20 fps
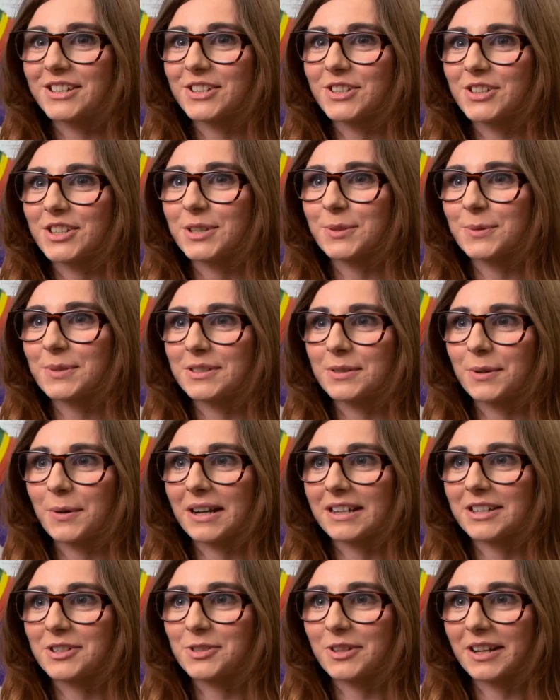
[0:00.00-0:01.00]
She was
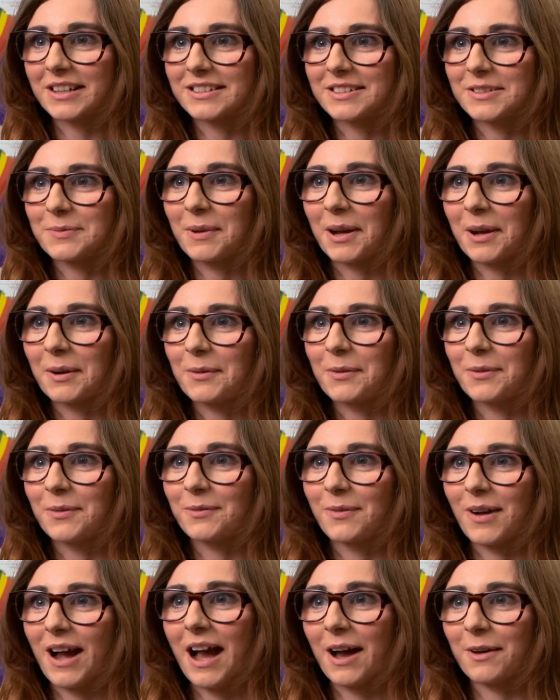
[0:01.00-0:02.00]
quite stressed about
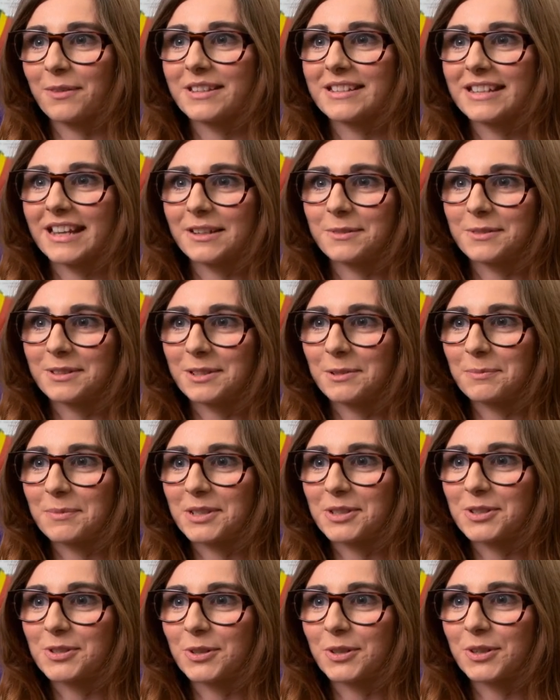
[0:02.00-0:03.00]
how the day was going
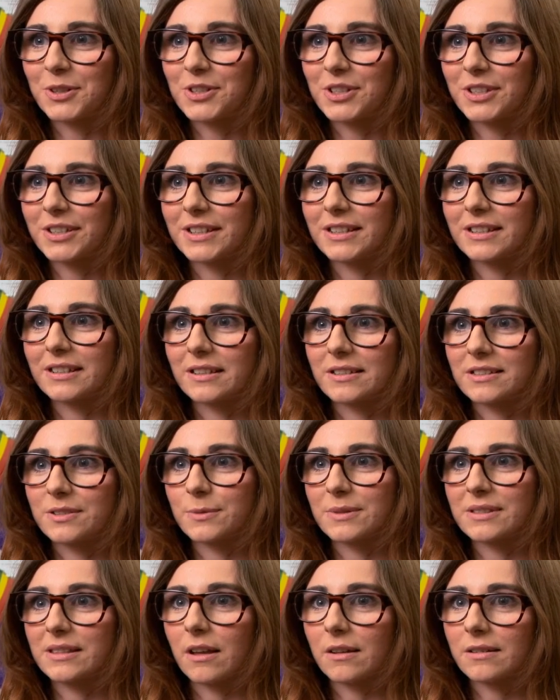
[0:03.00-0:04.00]
to be structured because
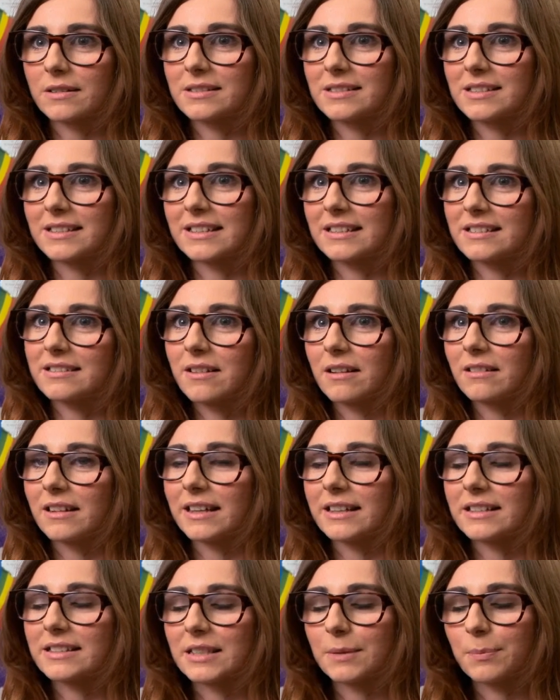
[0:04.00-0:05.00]
there was lots. It's not
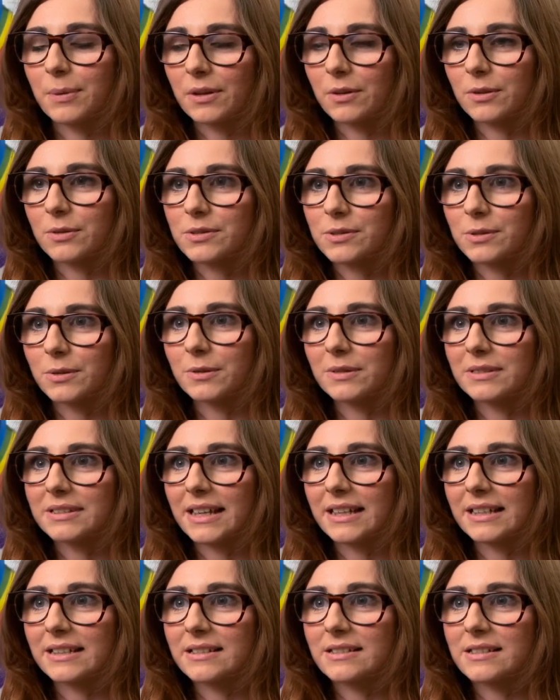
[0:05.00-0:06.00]
like a typical school
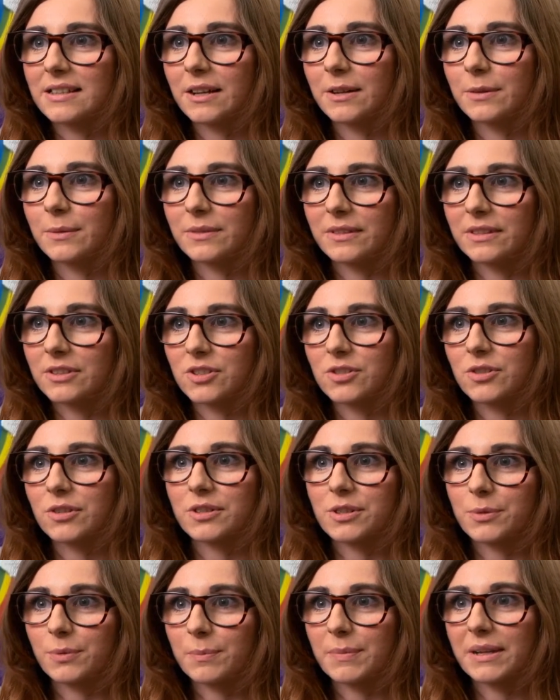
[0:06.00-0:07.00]
day, so the
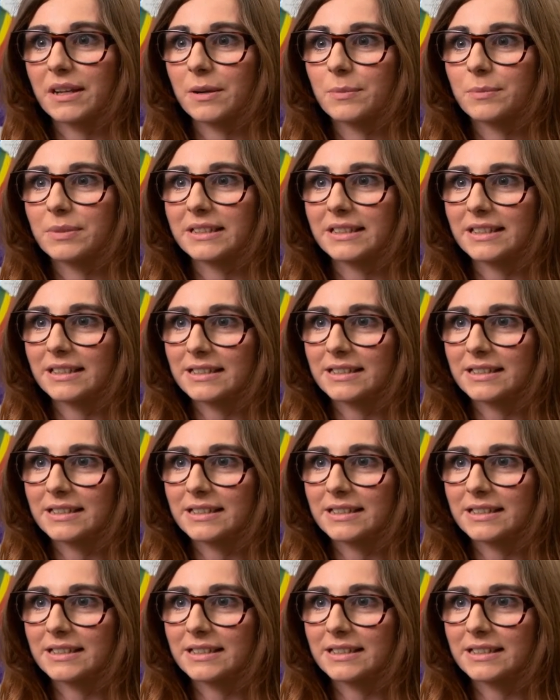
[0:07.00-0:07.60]
structure would be completely